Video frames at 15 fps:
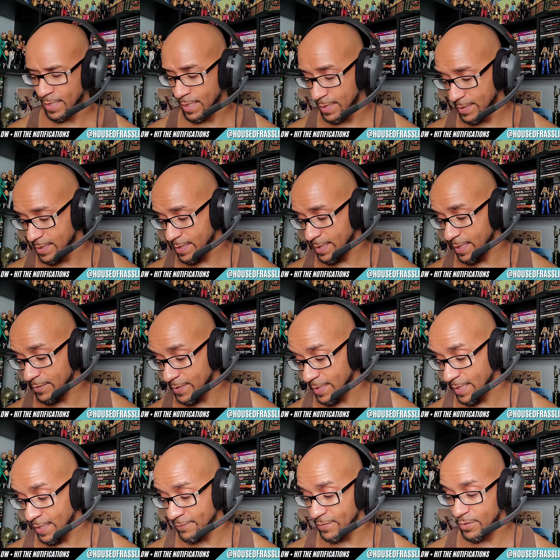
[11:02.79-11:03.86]
and it's announced
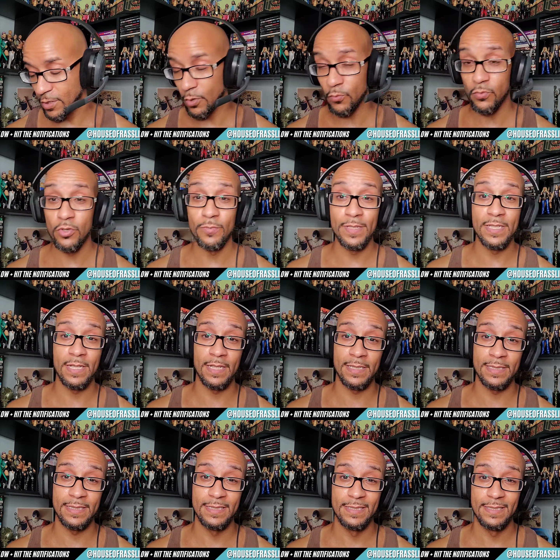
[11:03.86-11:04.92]
that FTR will be
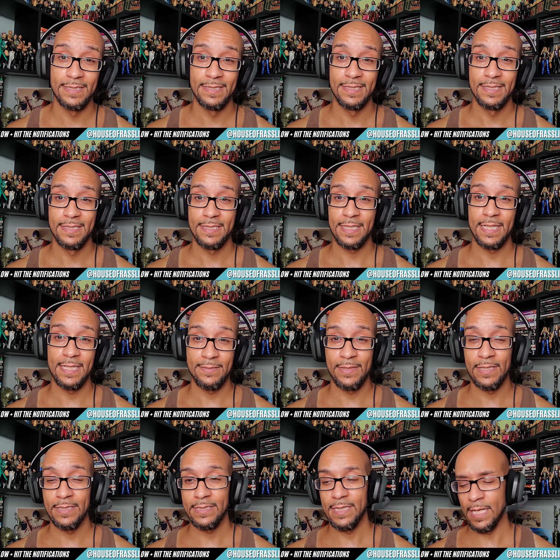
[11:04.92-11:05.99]
on
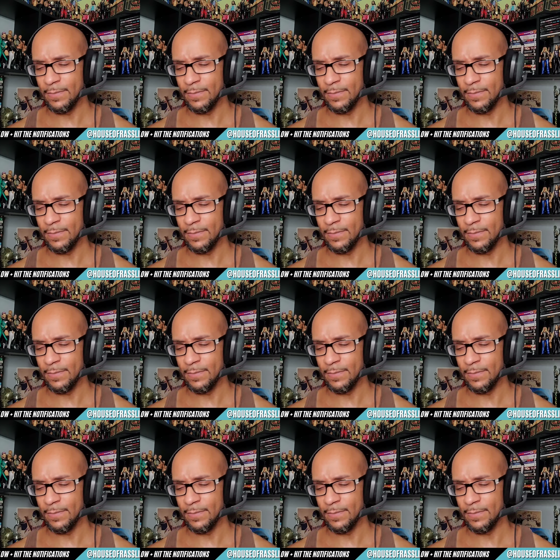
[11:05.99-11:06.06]
Dynamite.